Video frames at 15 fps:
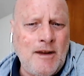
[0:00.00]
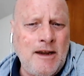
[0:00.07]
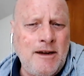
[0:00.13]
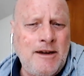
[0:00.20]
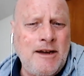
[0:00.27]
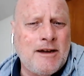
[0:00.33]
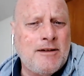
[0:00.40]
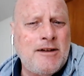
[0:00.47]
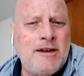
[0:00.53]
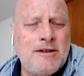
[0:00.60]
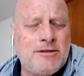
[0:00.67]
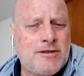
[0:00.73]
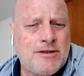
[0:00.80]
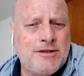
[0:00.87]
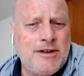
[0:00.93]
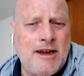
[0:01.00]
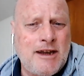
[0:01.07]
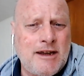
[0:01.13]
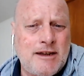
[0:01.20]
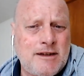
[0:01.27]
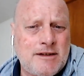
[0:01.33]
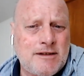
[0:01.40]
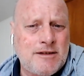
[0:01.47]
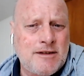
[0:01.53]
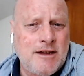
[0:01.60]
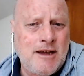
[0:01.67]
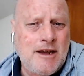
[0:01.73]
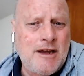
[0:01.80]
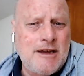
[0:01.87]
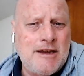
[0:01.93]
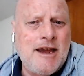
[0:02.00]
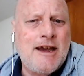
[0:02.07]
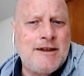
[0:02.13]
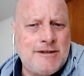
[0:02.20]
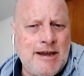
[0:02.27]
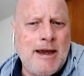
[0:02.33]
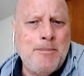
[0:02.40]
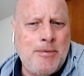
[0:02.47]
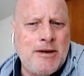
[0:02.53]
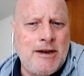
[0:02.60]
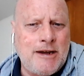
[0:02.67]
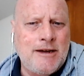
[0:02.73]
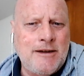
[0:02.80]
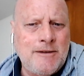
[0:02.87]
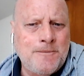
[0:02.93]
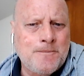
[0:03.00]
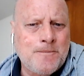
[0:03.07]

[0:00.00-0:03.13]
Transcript: He used to say, yeah, it's happening.